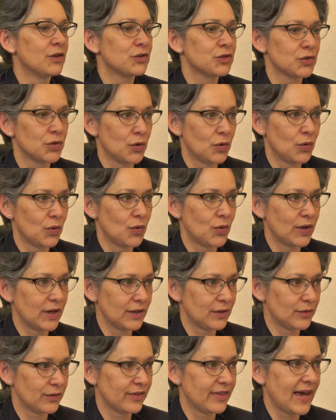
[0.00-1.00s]
So,
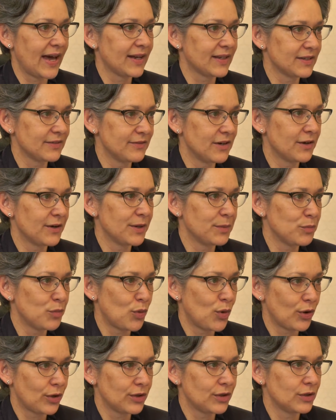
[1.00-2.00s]
that's very
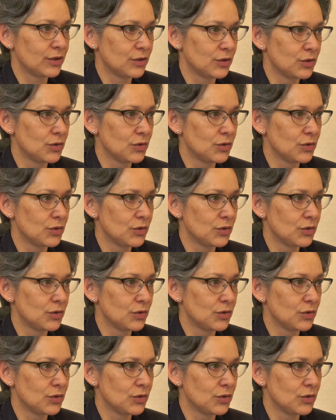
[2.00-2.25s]
important